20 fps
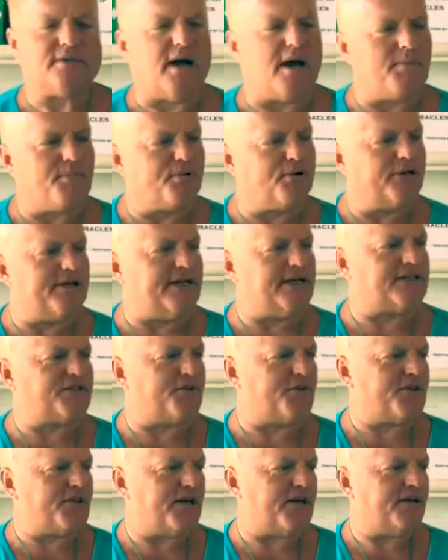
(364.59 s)
I'm
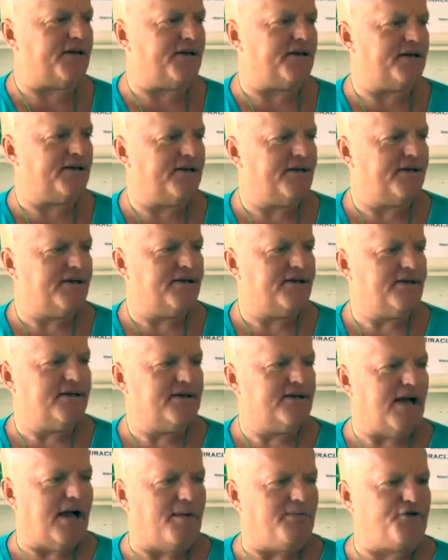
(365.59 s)
pleased with it.
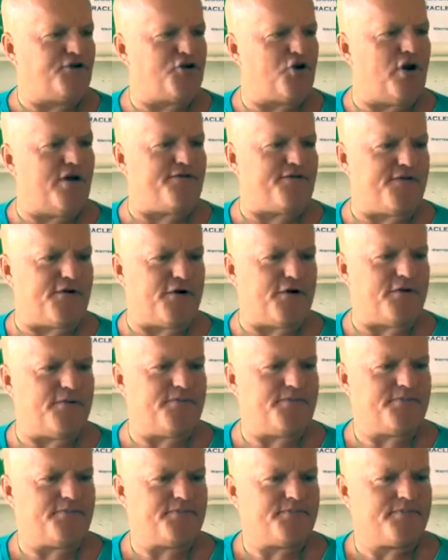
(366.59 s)
I'm joyful.
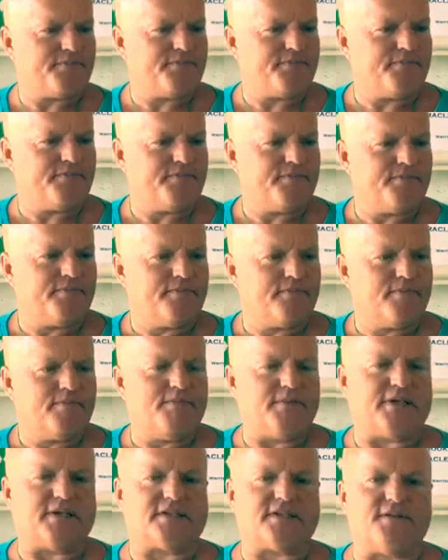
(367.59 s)

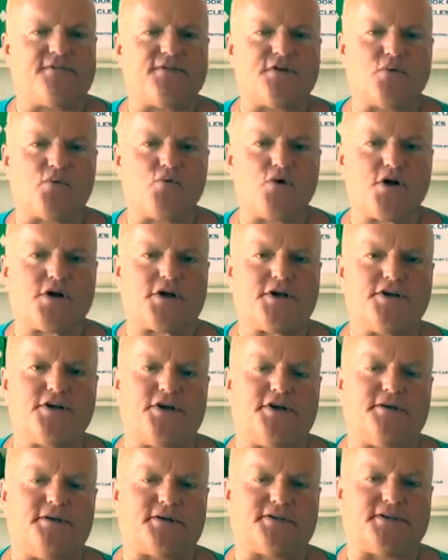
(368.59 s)
Because if you're working
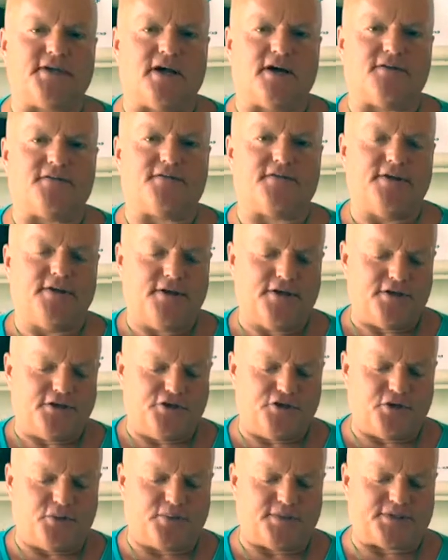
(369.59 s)
on yourself,
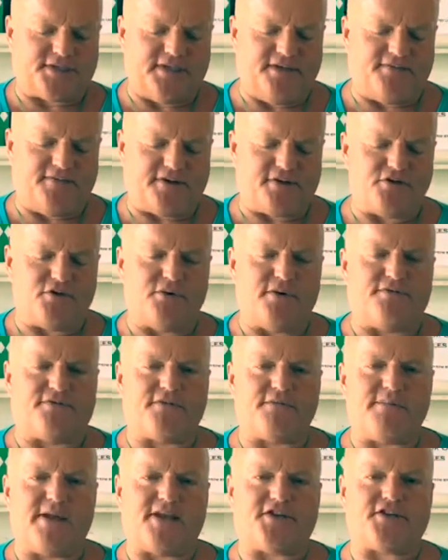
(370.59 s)
you're receiving new
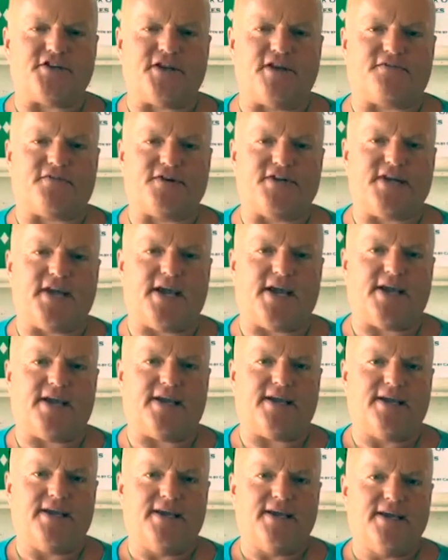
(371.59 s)
information every
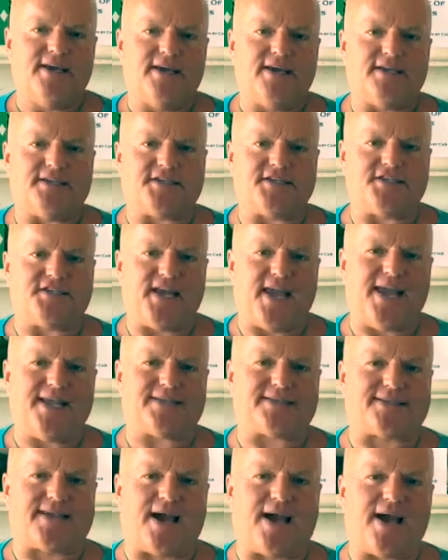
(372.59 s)
day. And
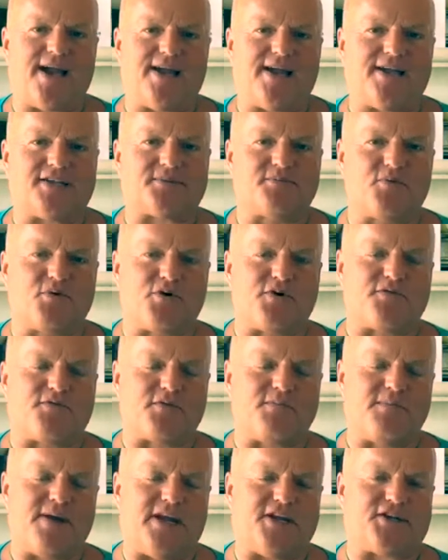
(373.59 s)
today's guy has more
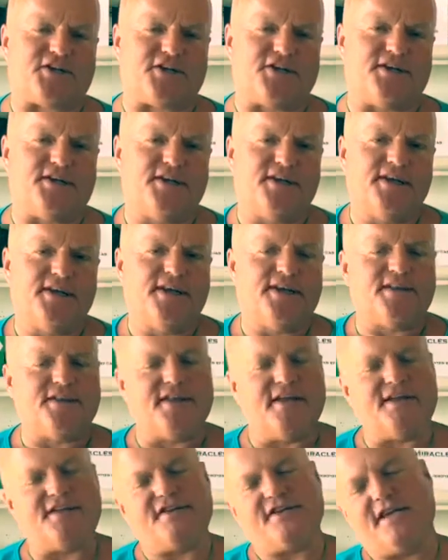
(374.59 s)
information
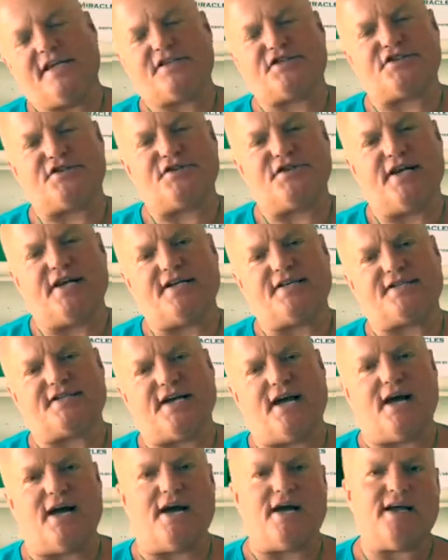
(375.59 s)
than yesterday's
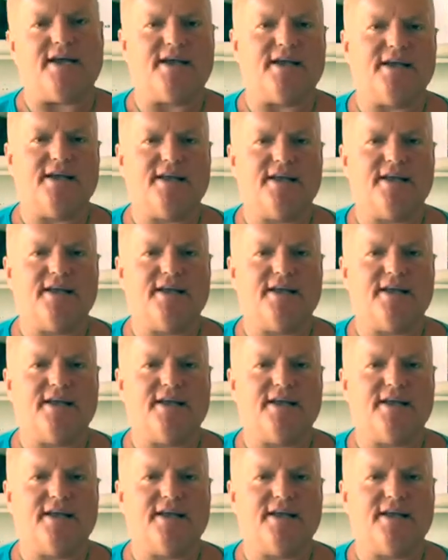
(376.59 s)
guy.